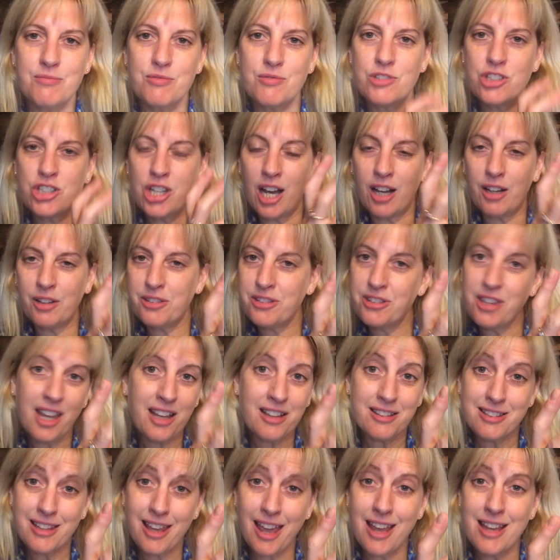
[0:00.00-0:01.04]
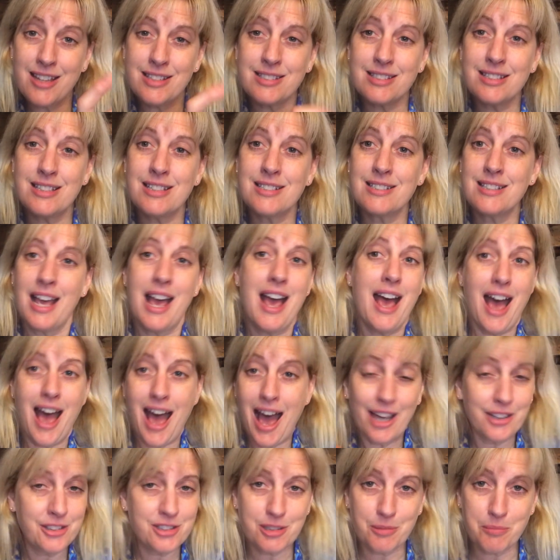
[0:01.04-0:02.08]
child sex cases
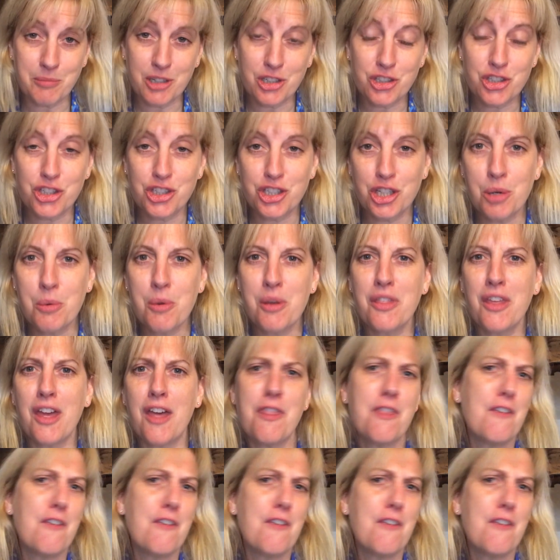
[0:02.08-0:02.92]
had something to do with it.